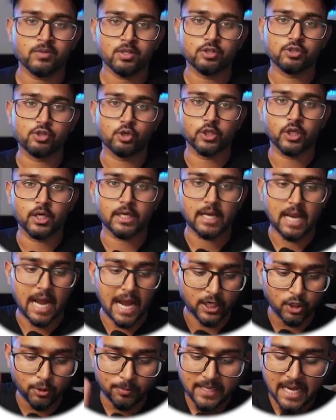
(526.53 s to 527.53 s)
So your
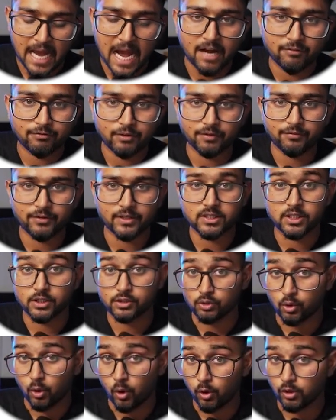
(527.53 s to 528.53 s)
Adobe After Effects
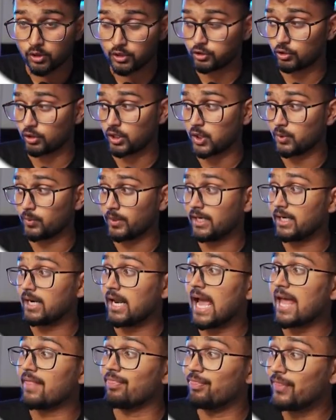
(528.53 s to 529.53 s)
is also
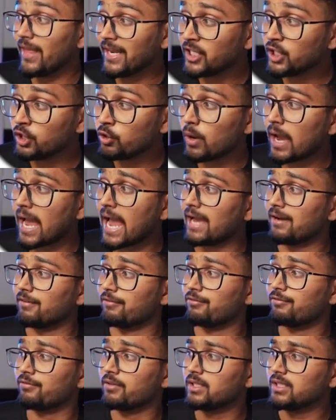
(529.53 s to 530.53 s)
covered, and then you
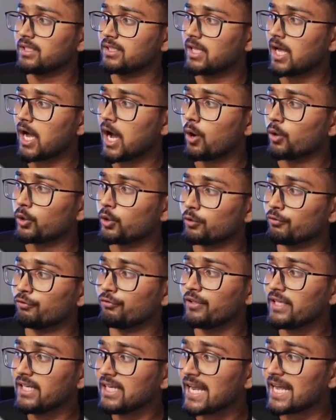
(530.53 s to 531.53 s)
have how to
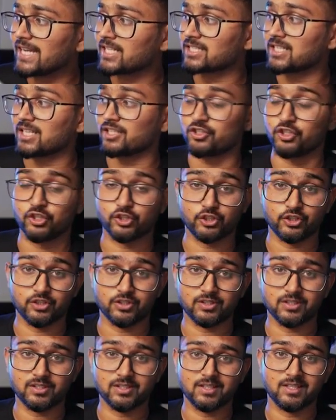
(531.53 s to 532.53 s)
freelance ka
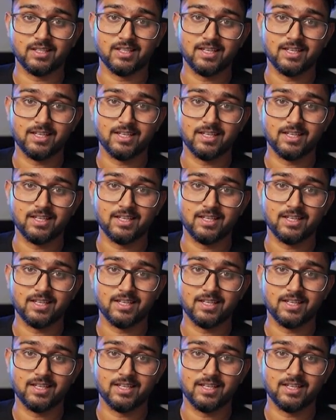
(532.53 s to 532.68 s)
sessions.